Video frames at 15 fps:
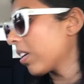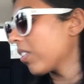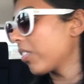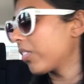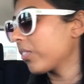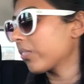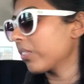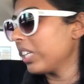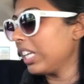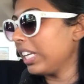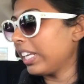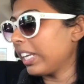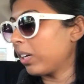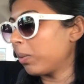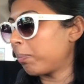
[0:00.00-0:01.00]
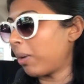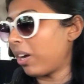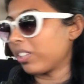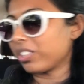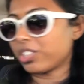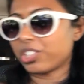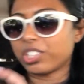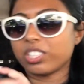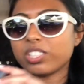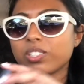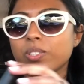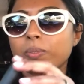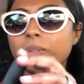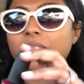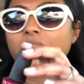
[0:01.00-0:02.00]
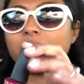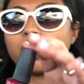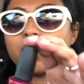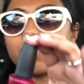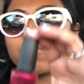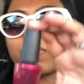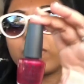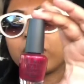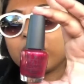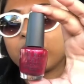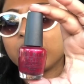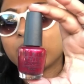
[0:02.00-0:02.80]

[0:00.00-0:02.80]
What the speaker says: 3 nail polishes. So we have this